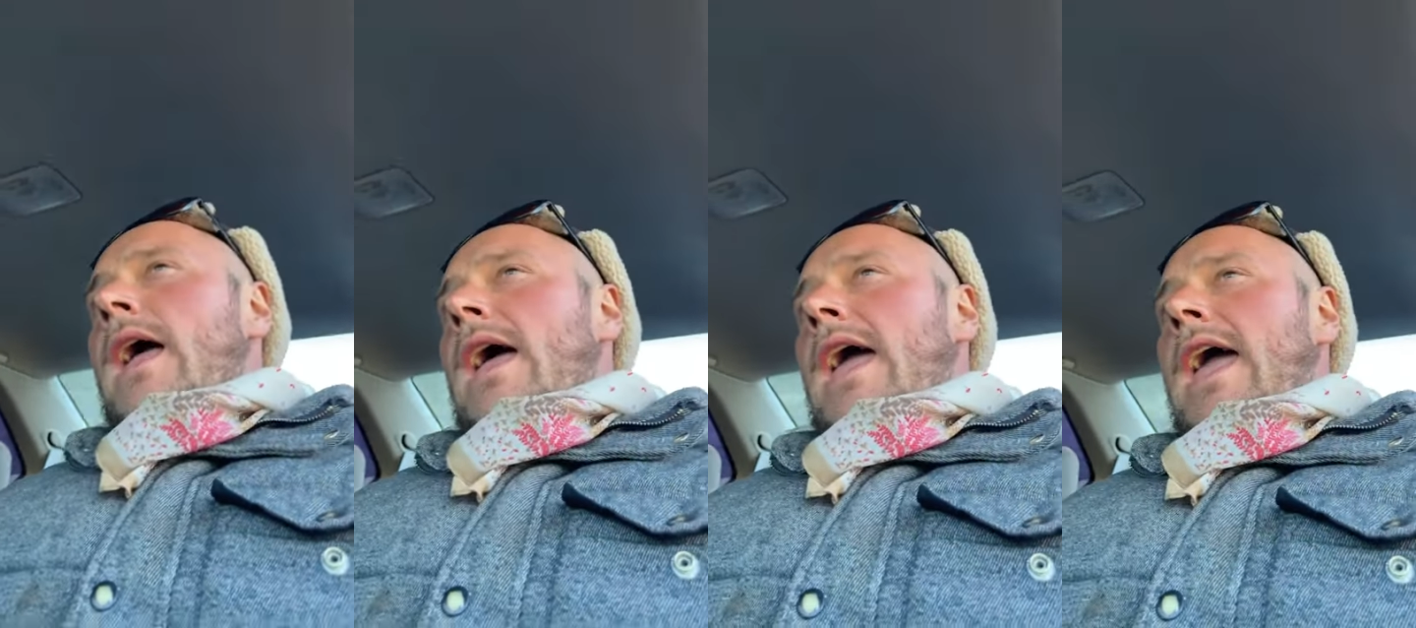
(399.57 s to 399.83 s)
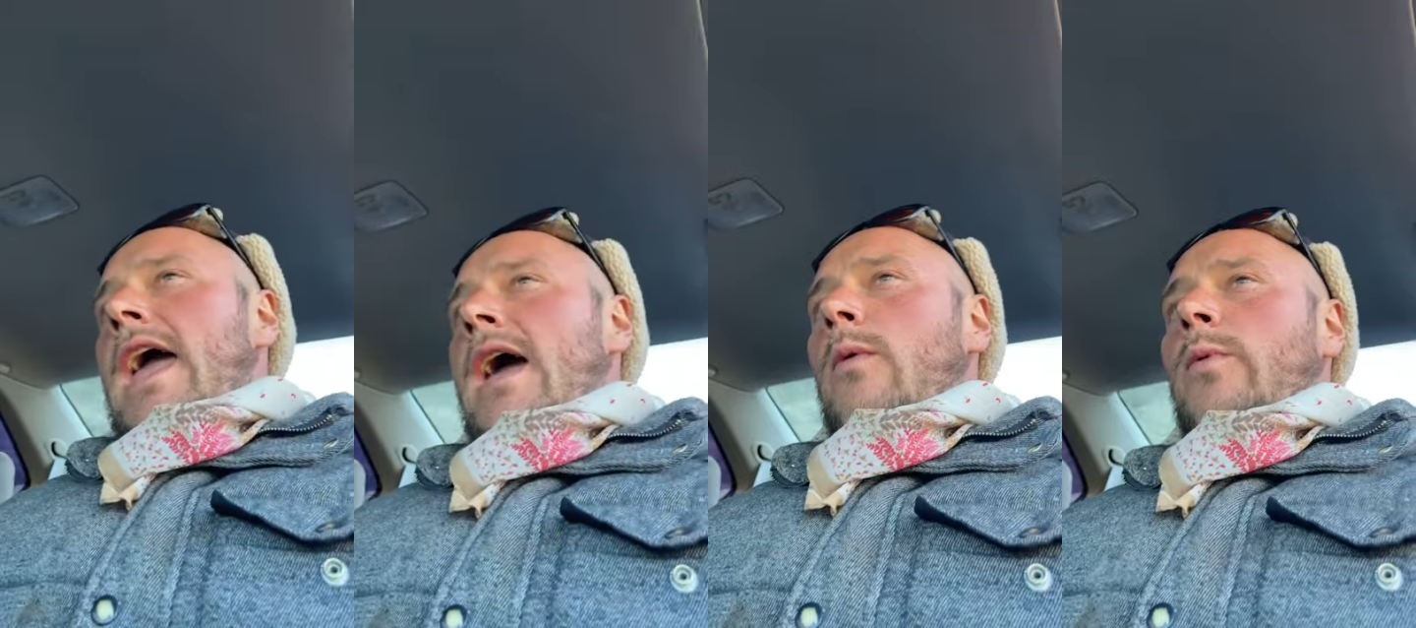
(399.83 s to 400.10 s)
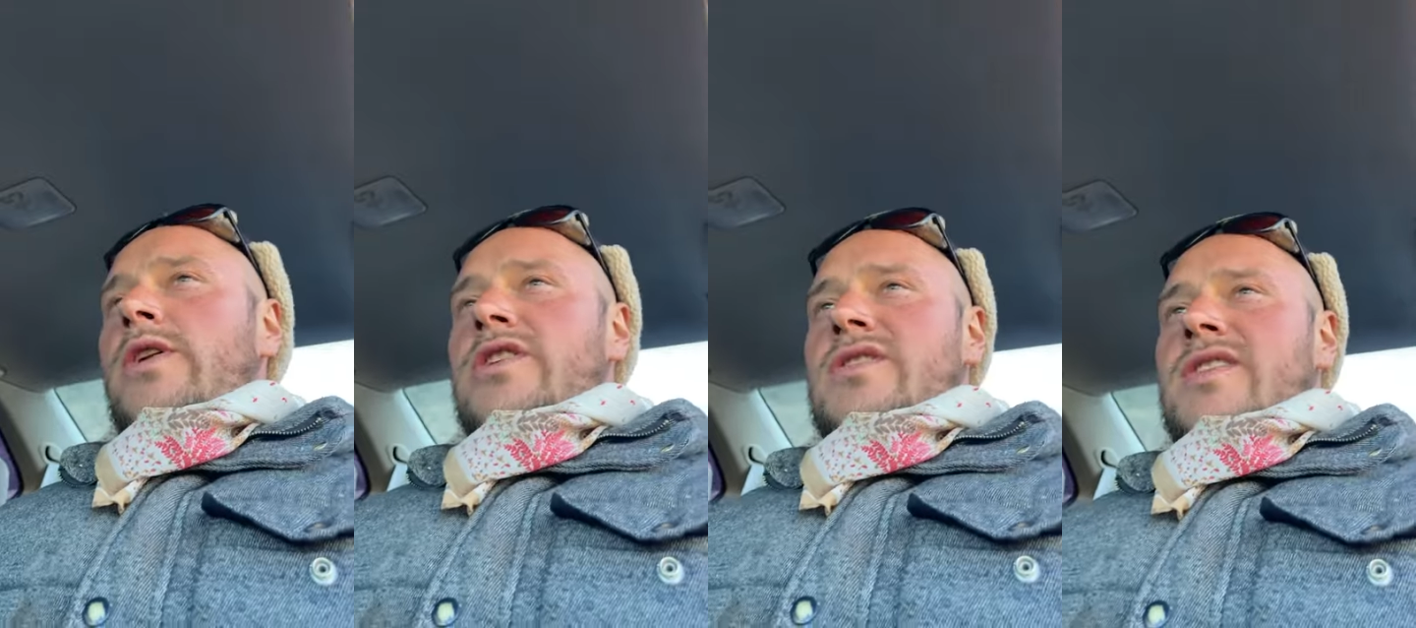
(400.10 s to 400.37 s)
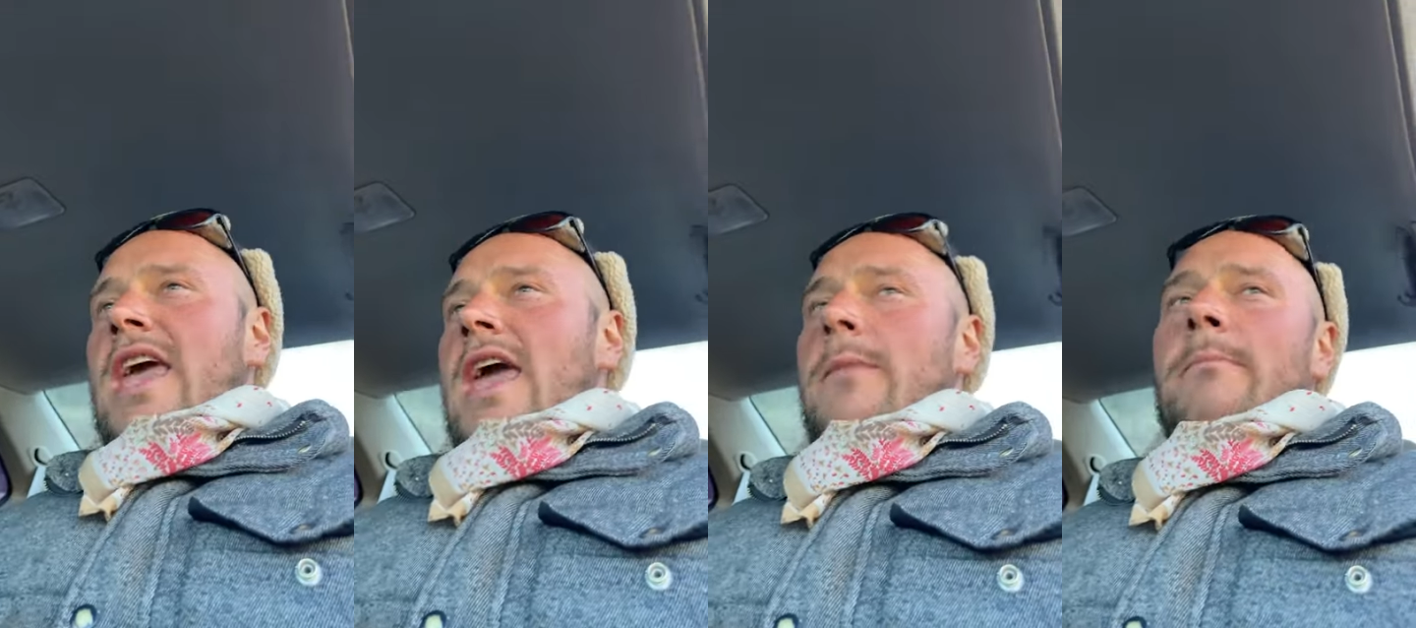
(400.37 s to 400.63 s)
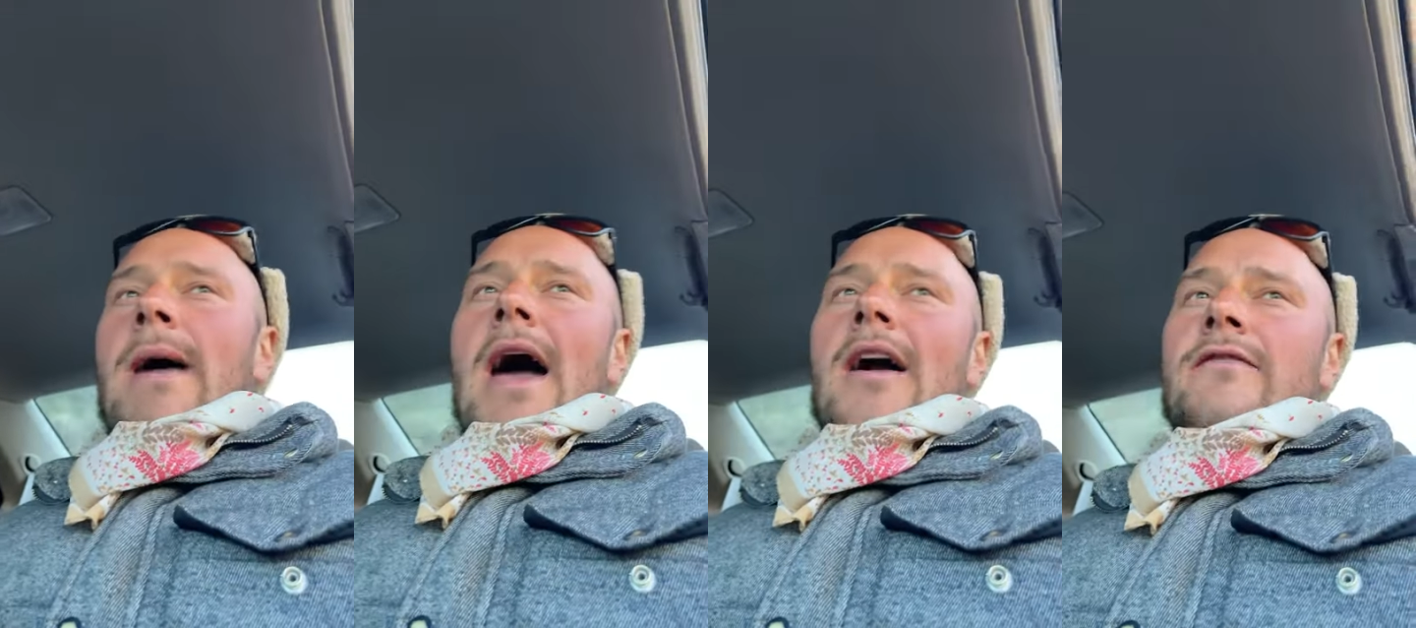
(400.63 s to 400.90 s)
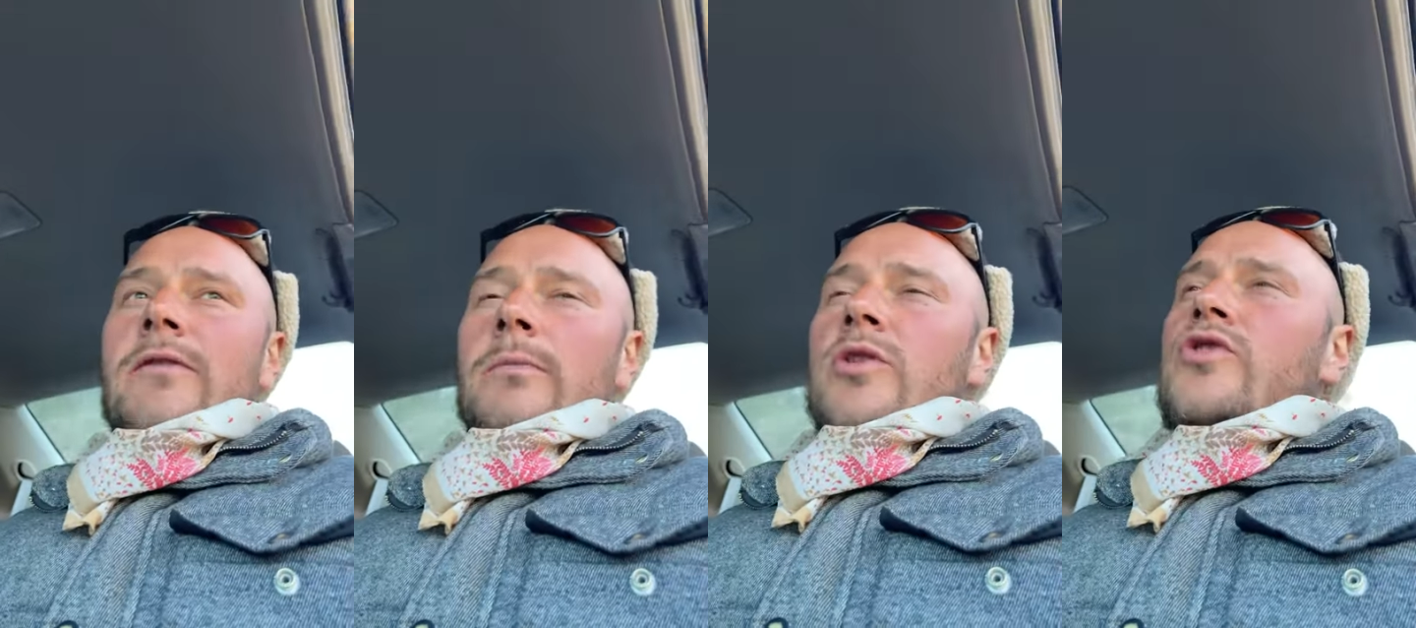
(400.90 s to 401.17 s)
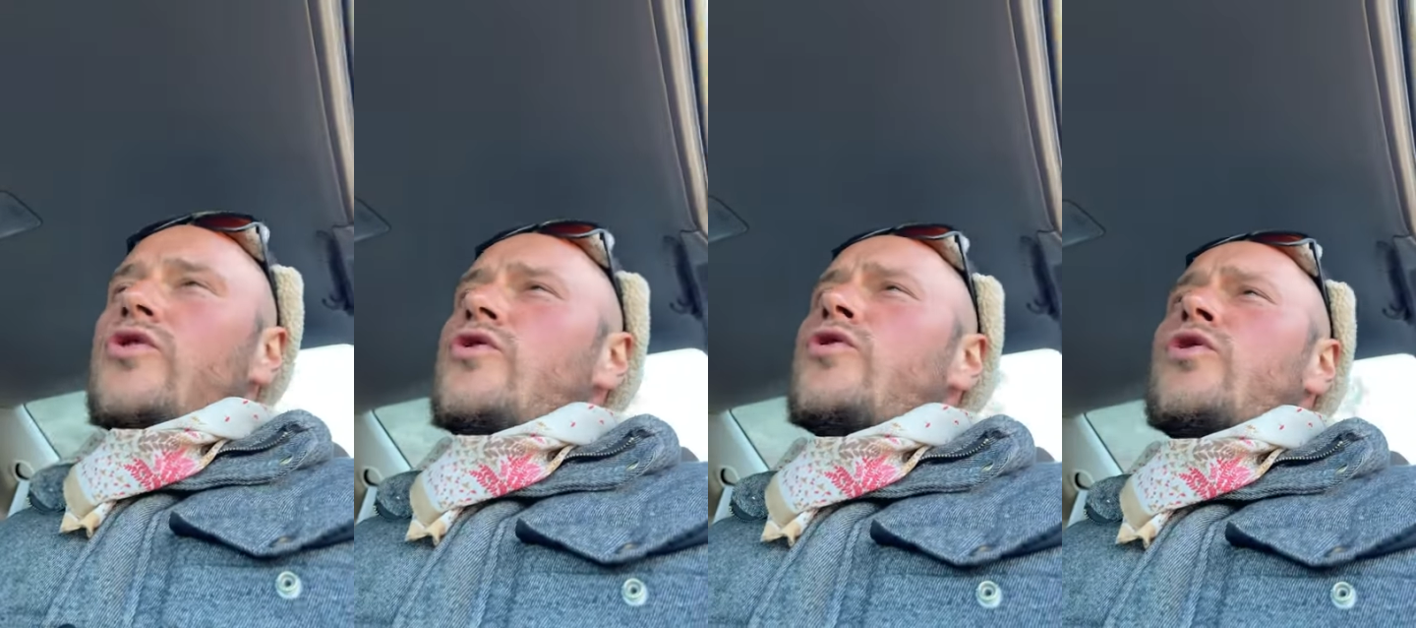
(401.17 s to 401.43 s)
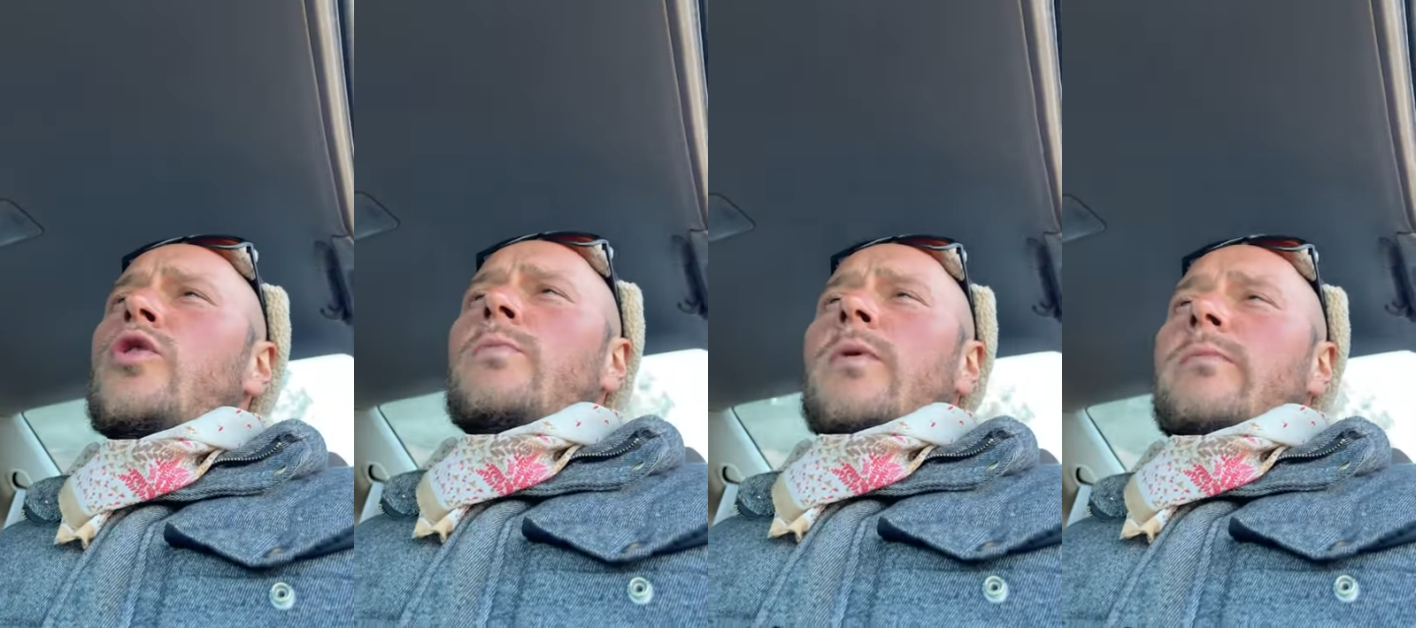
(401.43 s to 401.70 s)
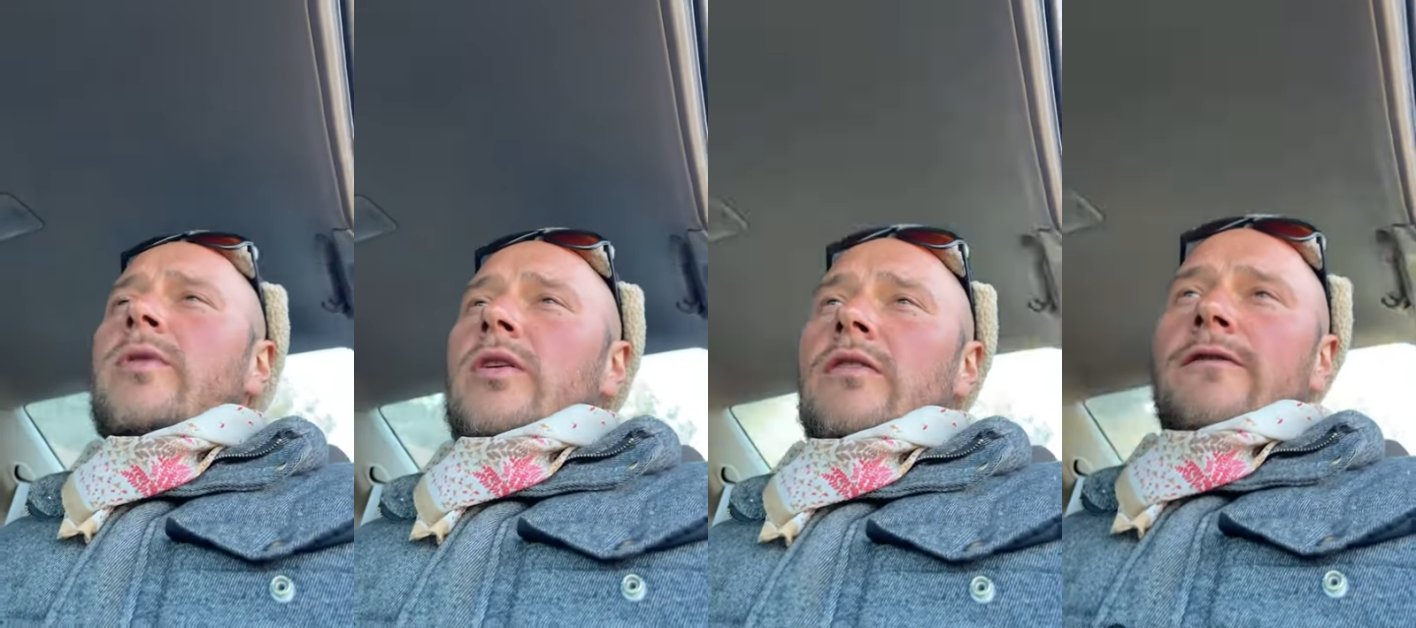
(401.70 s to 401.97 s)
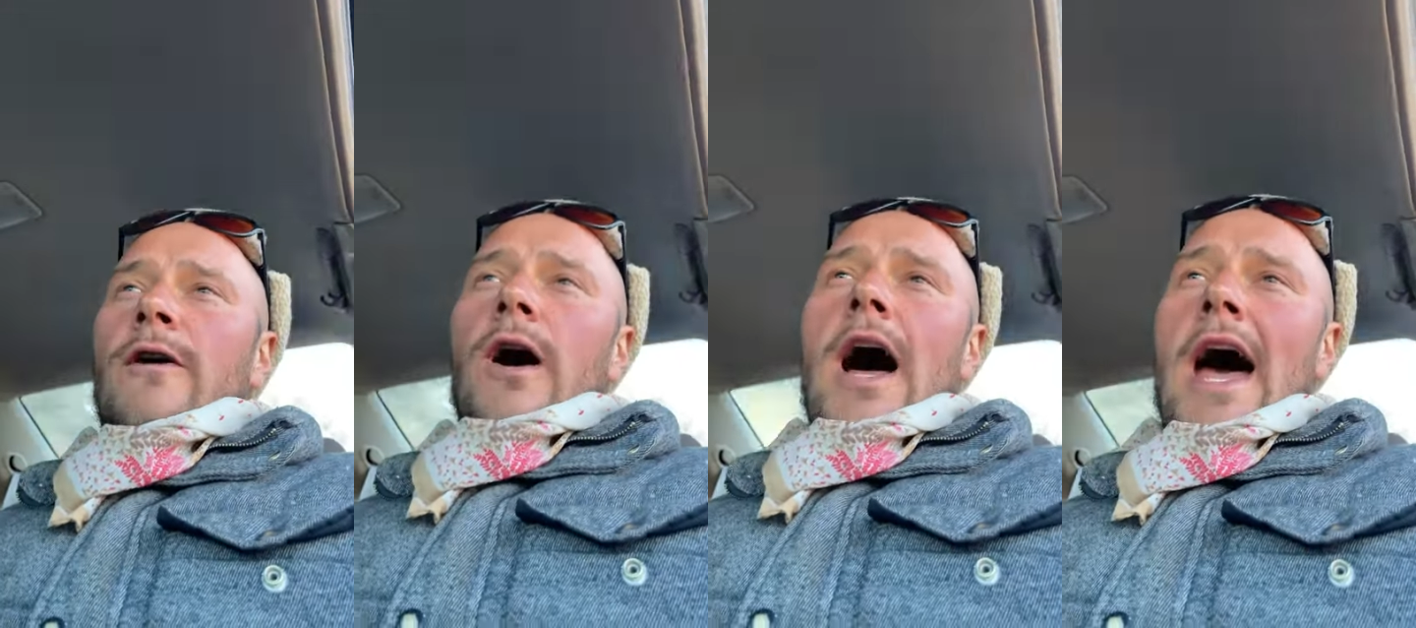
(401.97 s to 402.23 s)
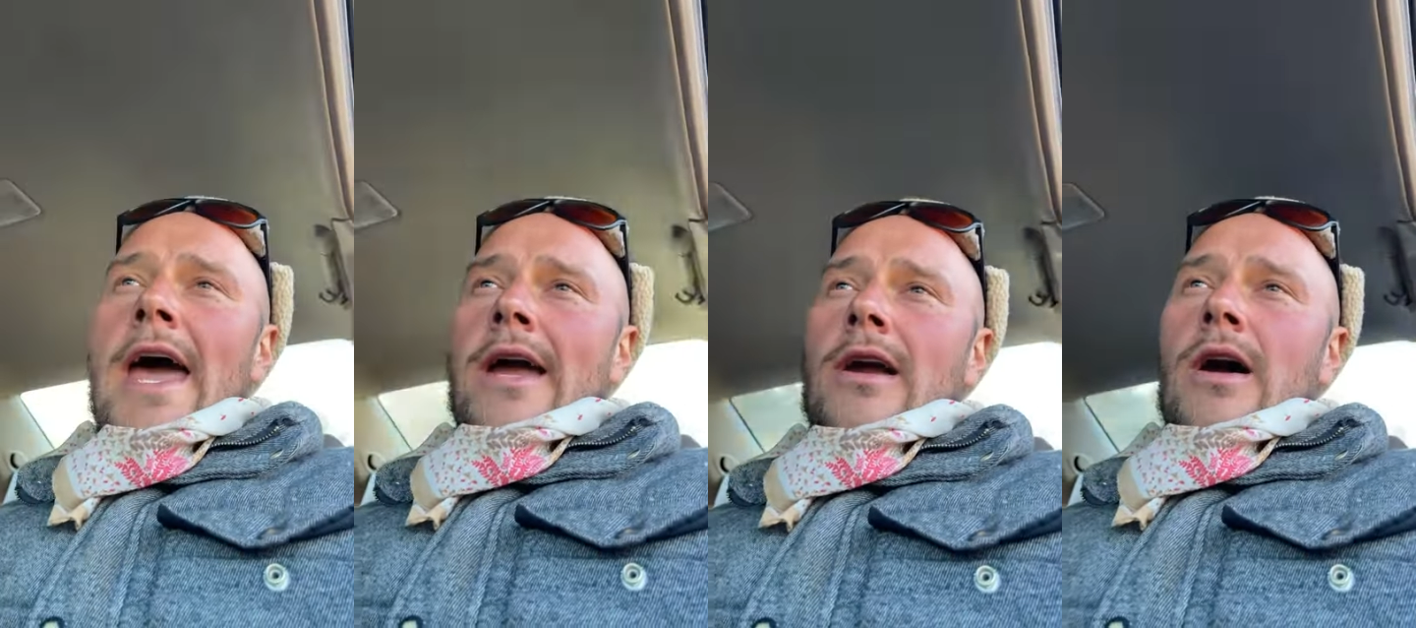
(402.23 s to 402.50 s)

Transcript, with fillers: And we just came back from a super beautiful hike